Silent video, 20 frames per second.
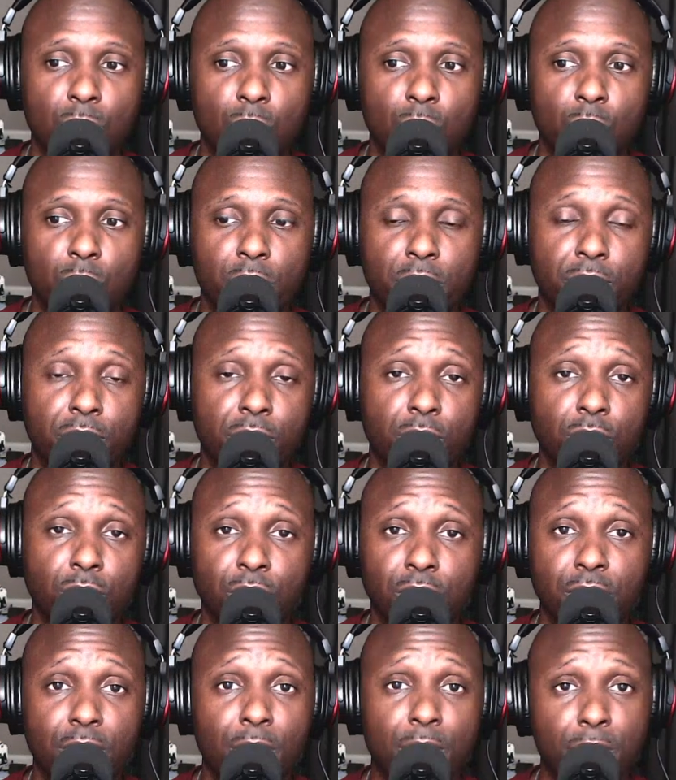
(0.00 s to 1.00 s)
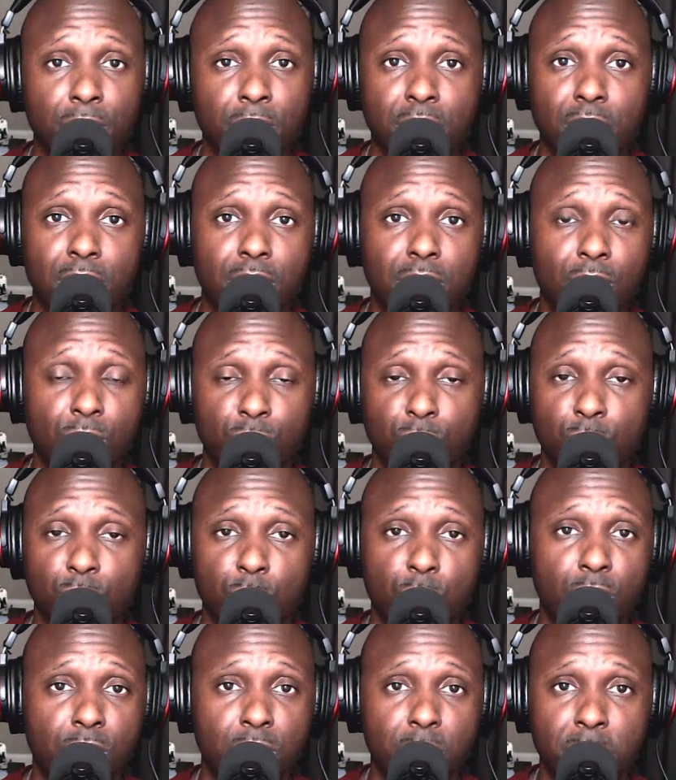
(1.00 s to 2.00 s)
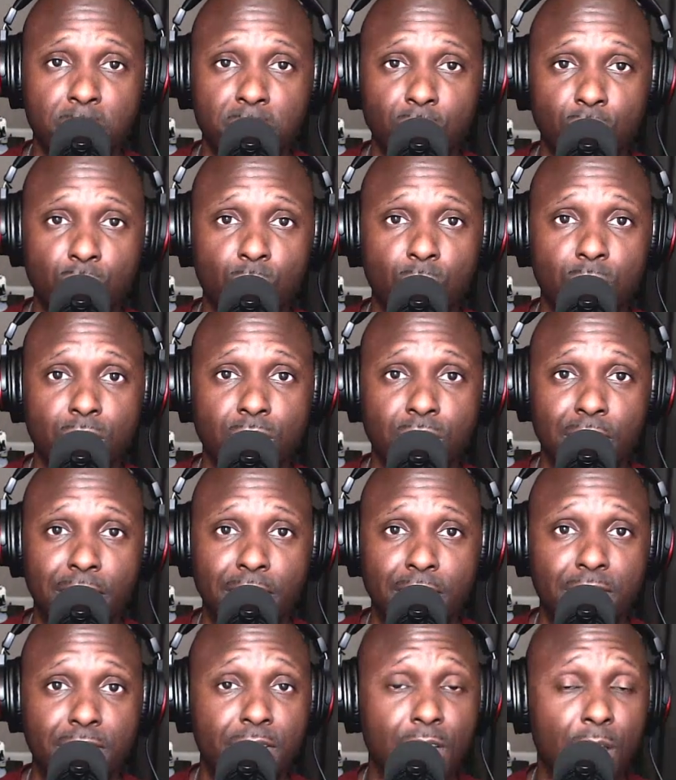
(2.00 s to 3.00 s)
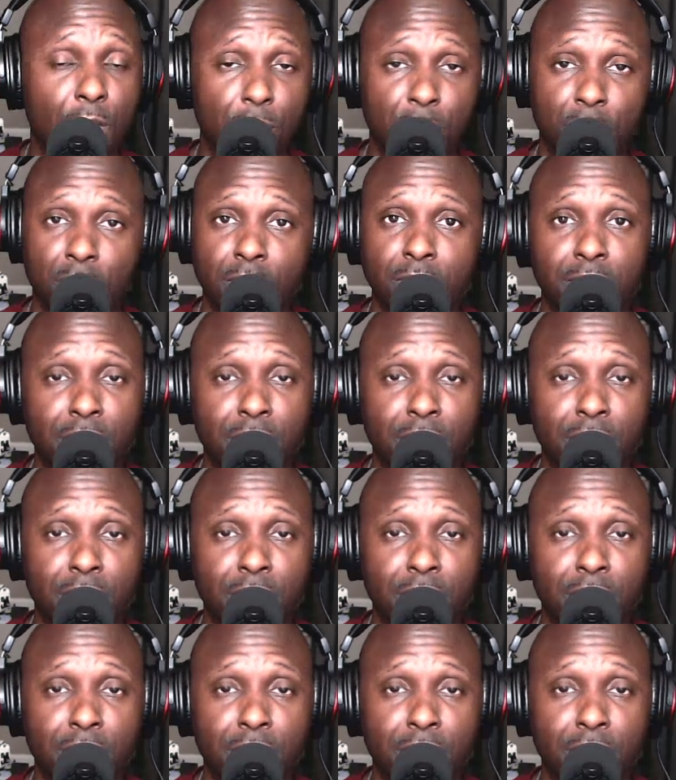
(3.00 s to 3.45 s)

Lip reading: where there's nothing in there for you to commit suicide. Nothing.